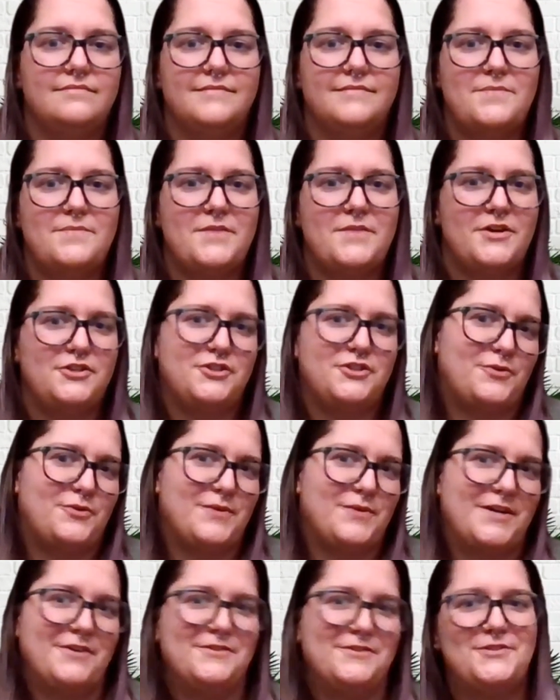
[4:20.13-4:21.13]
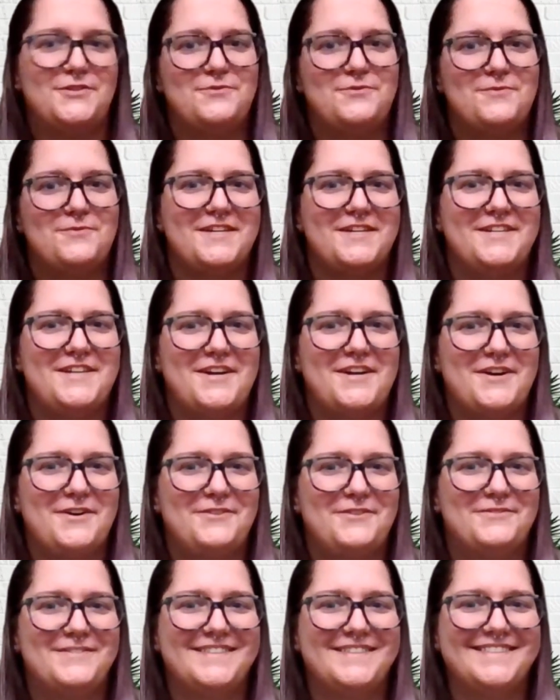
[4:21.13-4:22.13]
I'm not sure what else you want to
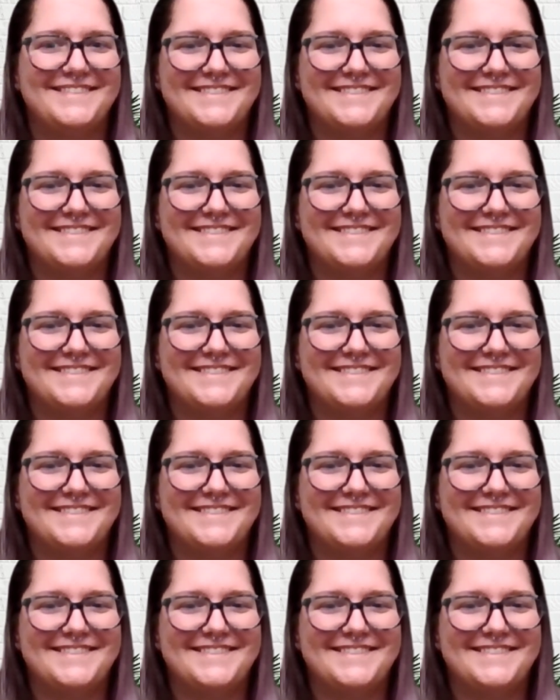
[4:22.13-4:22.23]
know.